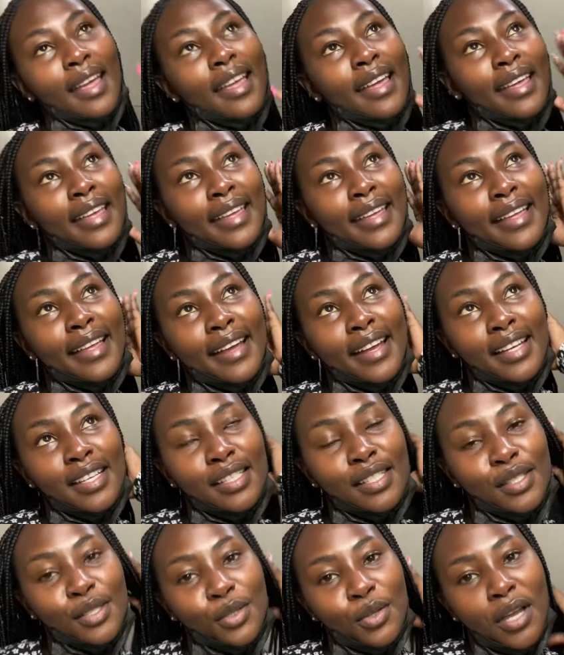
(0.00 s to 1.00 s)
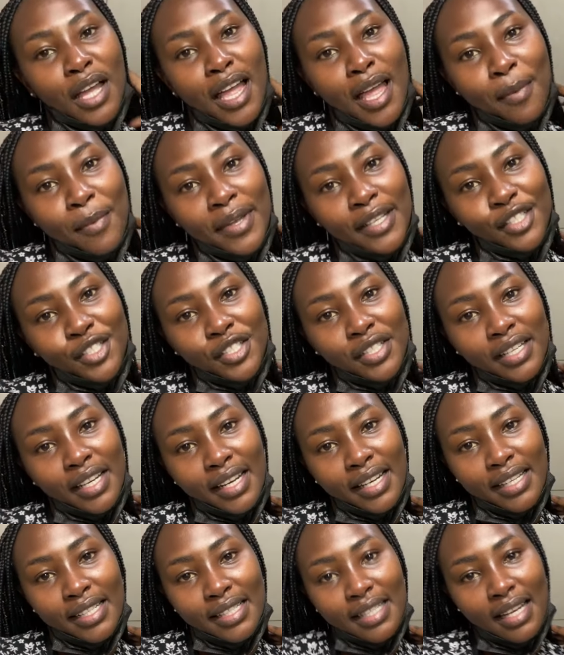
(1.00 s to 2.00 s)
Hey guys, so I'm at
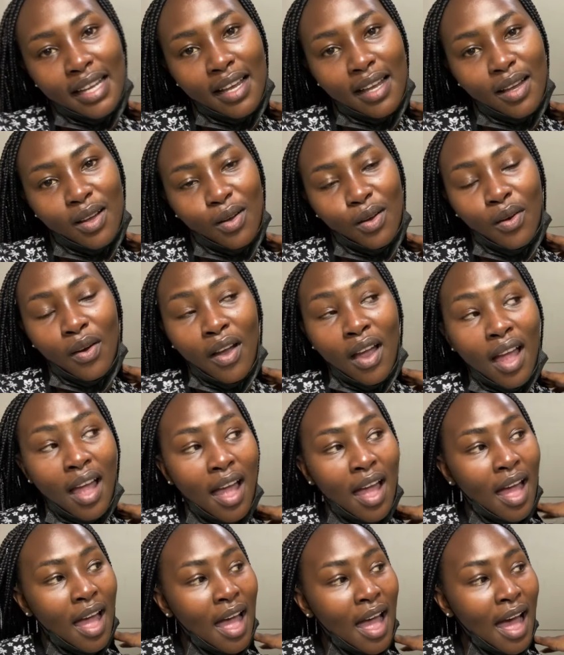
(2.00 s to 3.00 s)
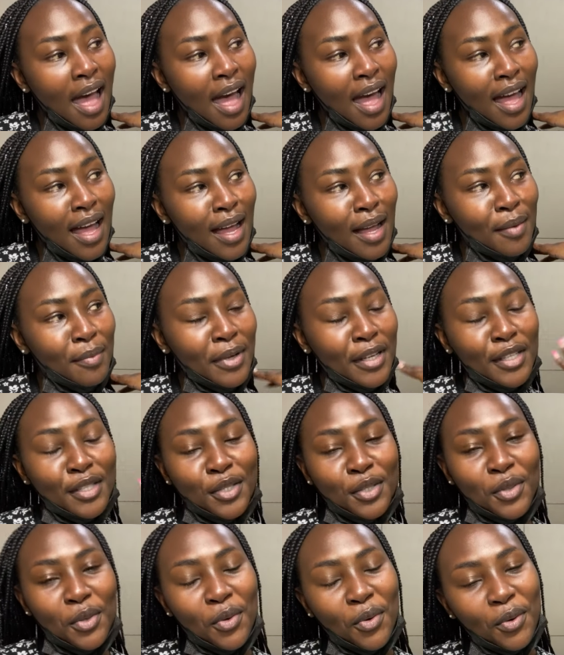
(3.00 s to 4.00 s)
Janelle's now. It's
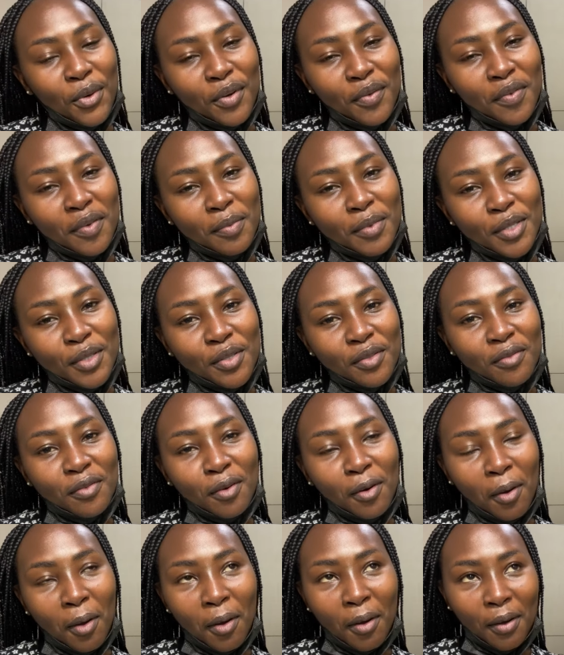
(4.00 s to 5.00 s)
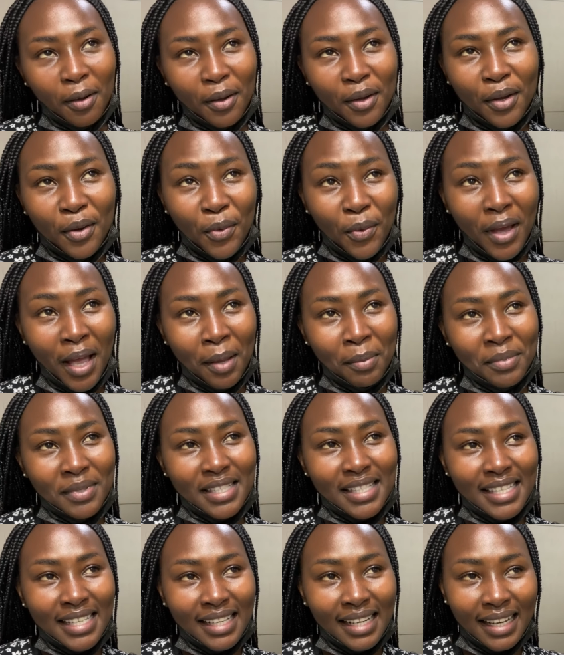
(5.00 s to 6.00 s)
so awkward for me to vlog where I'm
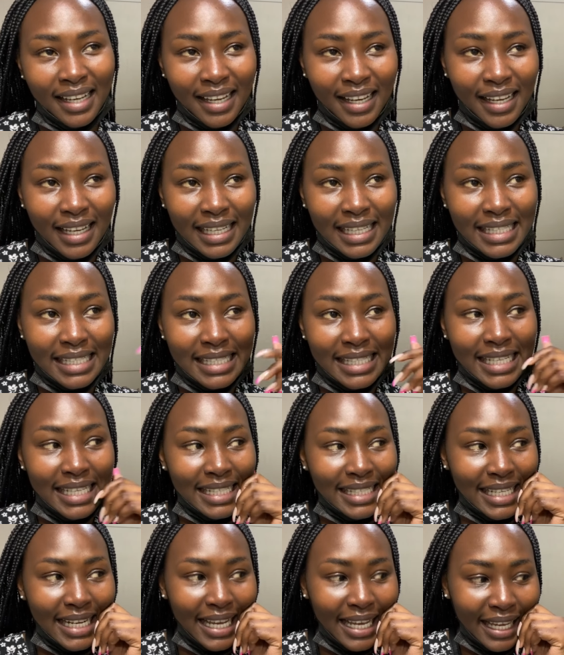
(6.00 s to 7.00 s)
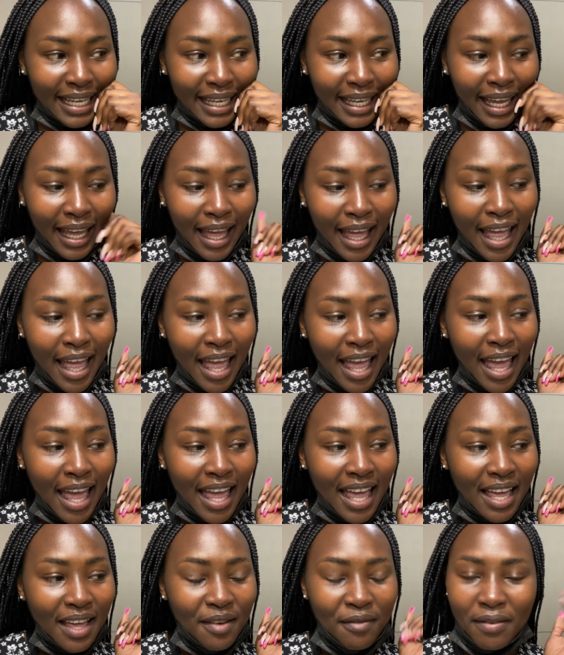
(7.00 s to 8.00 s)
sitting because there's like,
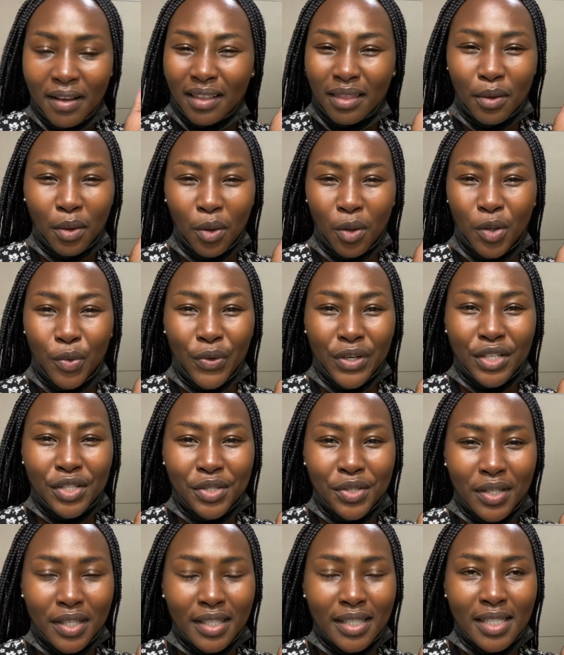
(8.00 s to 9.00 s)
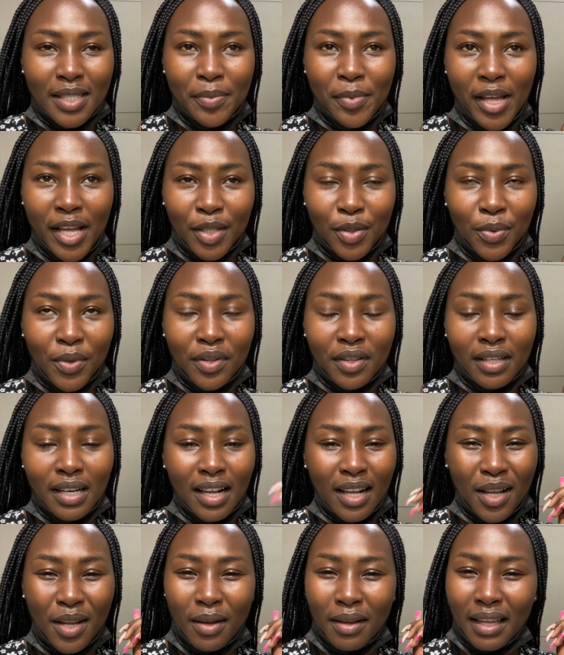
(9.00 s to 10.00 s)
in fact, the whole restaurant is packed with
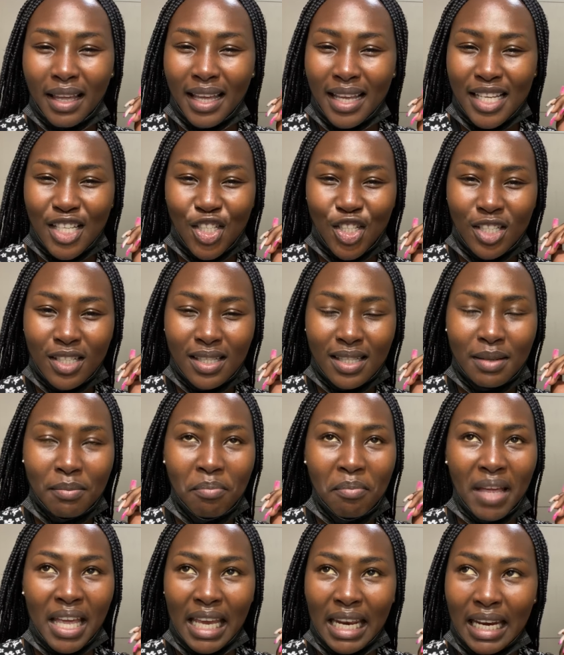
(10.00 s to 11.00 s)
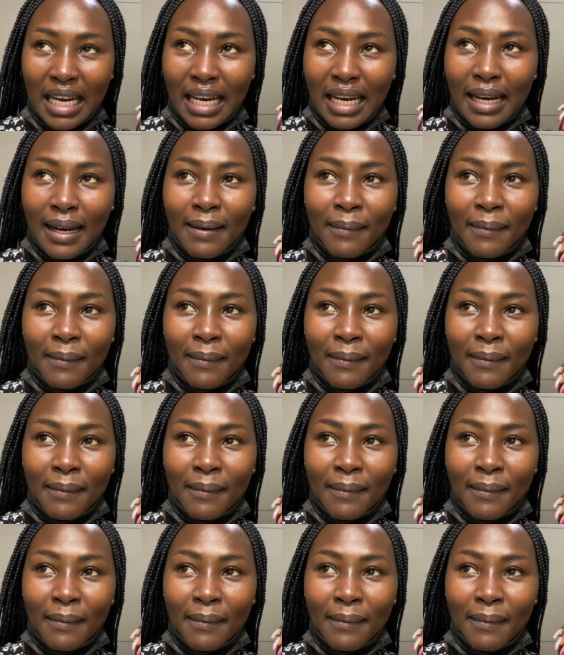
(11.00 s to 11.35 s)
like Caucasian men,